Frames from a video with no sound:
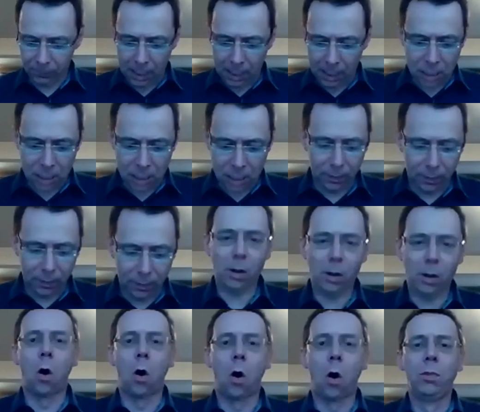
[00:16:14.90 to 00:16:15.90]
if you like,
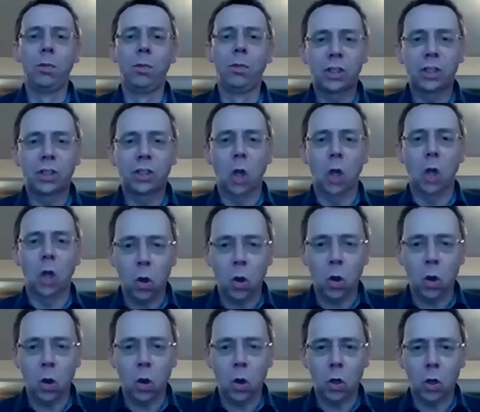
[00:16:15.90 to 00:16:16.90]
on the
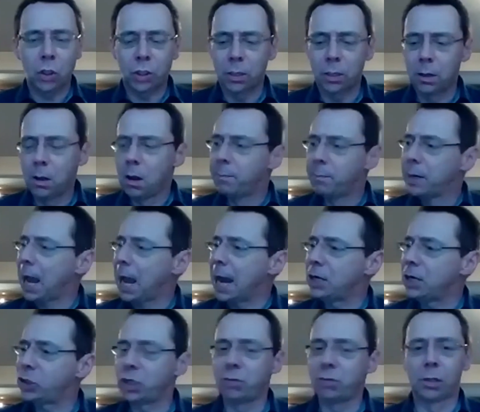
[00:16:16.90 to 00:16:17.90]
stocks, but it
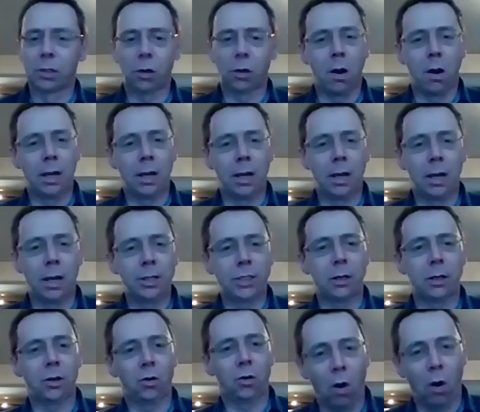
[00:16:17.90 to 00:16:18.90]
actually requires a
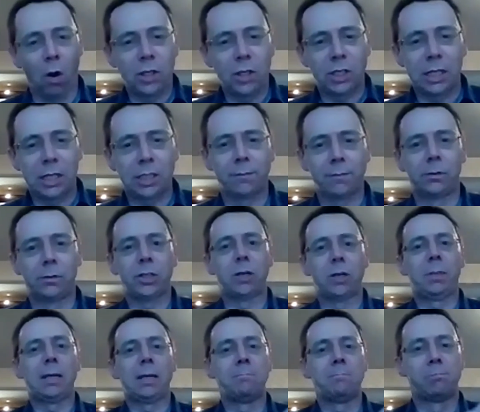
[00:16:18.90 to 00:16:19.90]
crisis for it to be
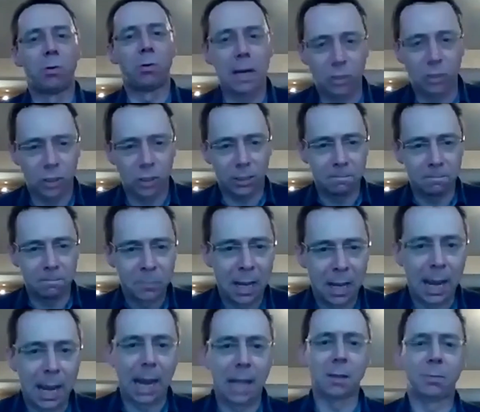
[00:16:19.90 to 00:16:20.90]
embraced.
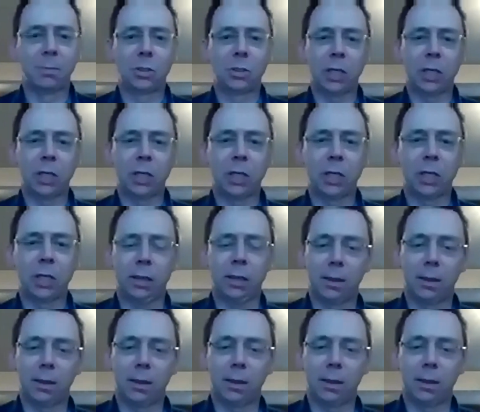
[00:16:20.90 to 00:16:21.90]
And the particular
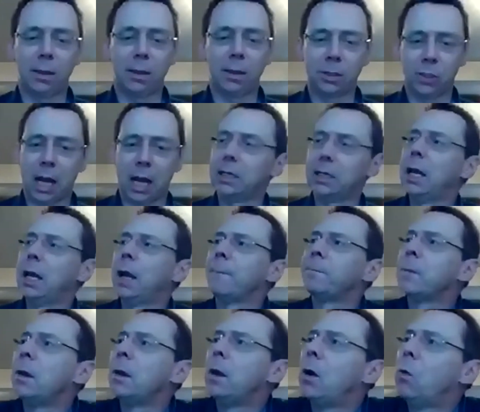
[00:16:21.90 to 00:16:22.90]
study here
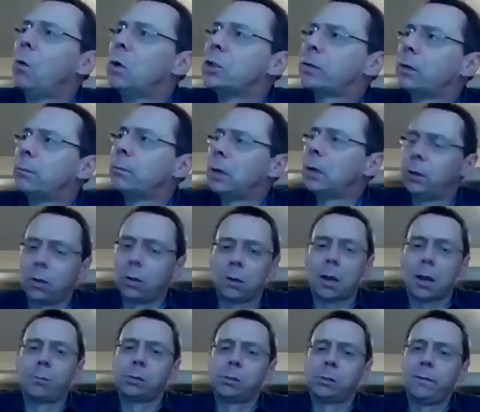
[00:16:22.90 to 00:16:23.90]
was from a good
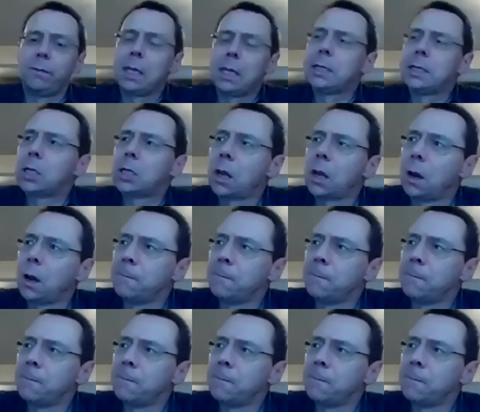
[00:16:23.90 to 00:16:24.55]
number of years ago.